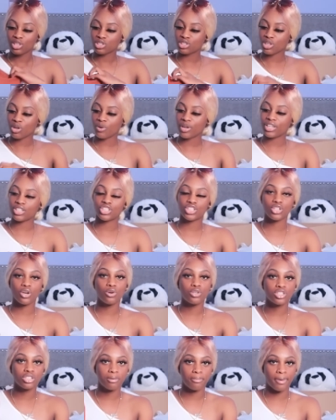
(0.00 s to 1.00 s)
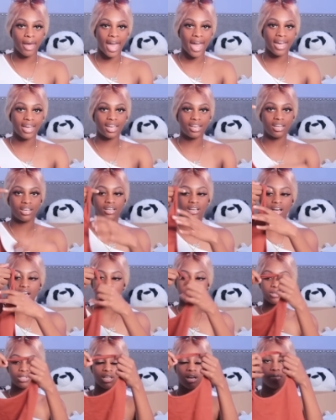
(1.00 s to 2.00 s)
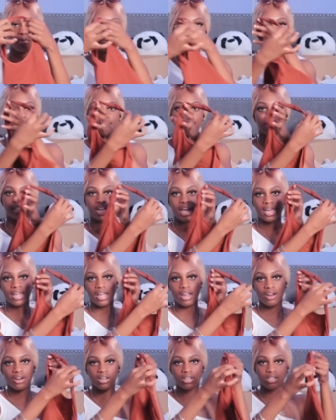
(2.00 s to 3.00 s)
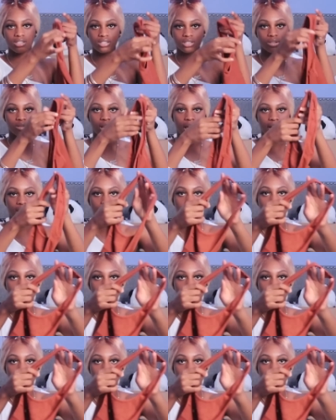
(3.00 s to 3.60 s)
So it shows your back and it comes up around the neck area. So like